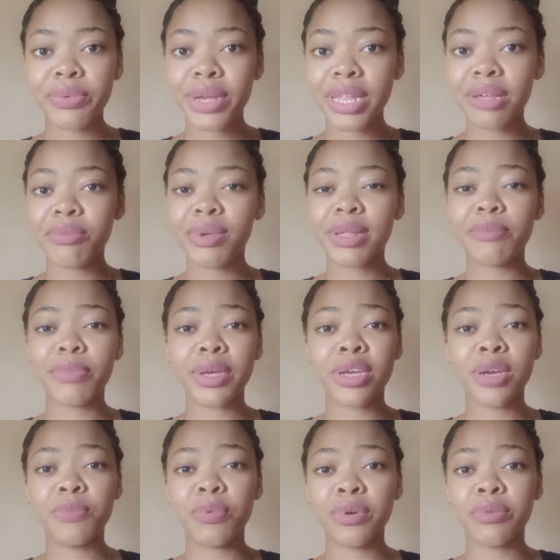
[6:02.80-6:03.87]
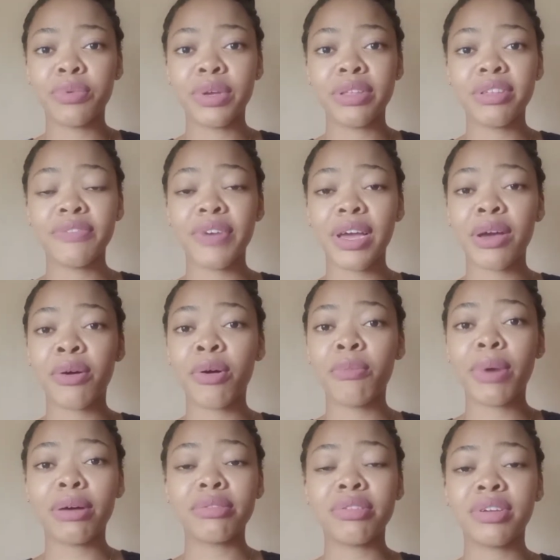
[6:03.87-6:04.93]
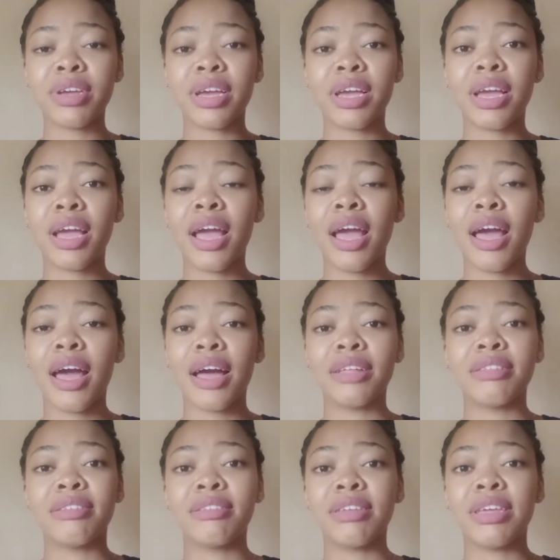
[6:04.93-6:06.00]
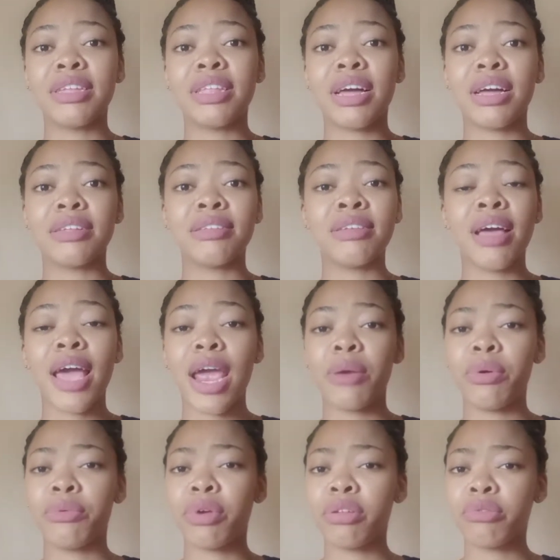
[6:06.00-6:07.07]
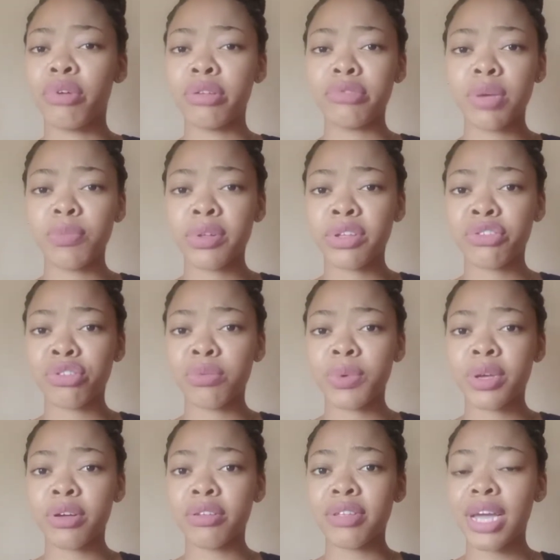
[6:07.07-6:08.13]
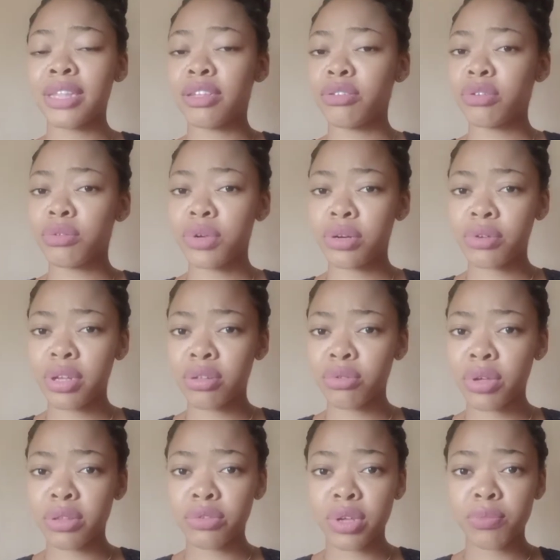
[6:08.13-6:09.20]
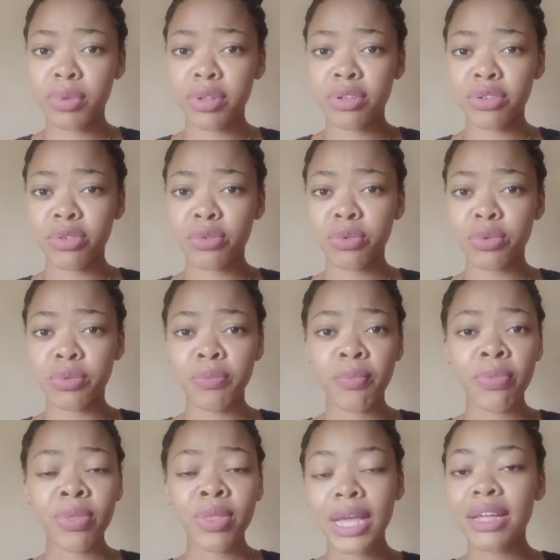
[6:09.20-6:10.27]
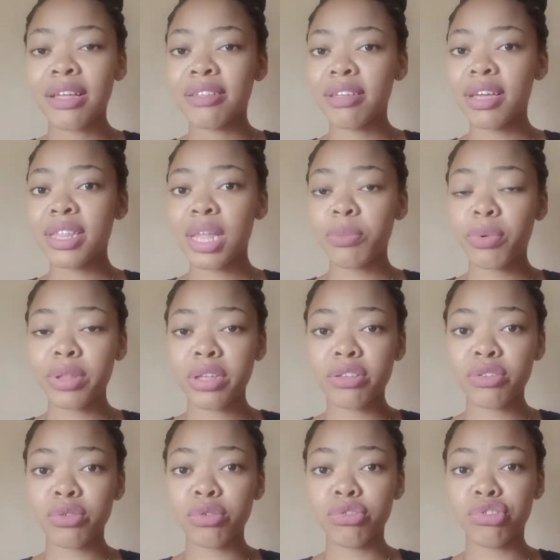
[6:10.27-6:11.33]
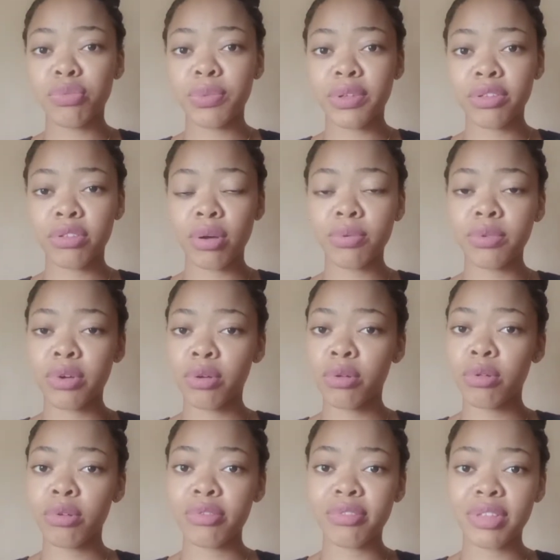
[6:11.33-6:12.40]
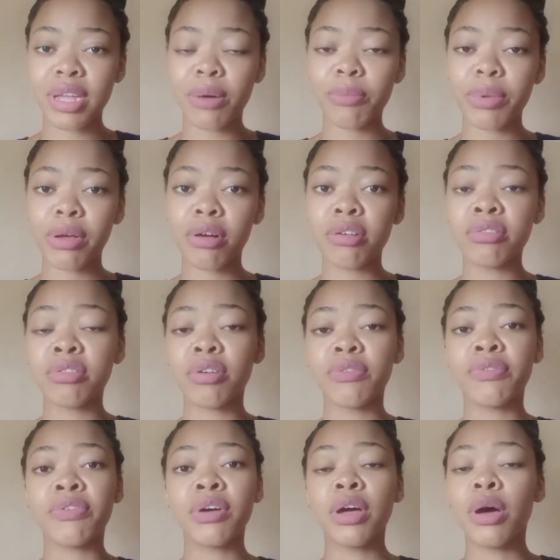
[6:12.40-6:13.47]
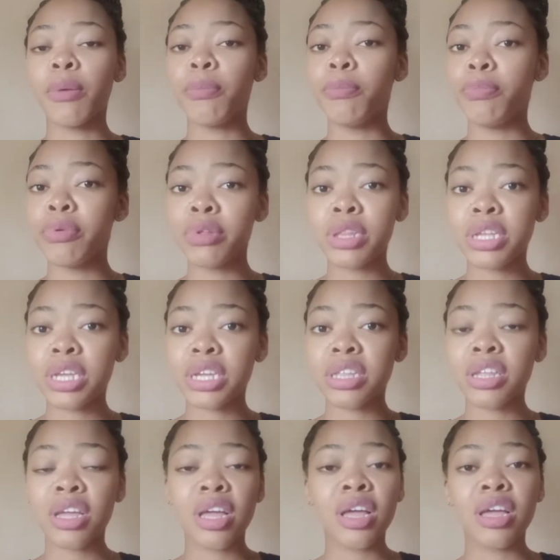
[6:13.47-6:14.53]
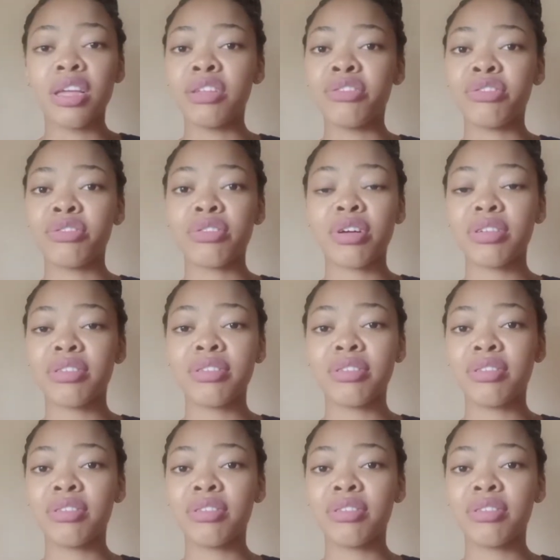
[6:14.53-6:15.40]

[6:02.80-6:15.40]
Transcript: really, really big hypocrite if I come out here and say that I regret going to a boarding school, because I did not regret going to a boarding school. Saying that boarding schools should be stopped or closed down because of bullying is not,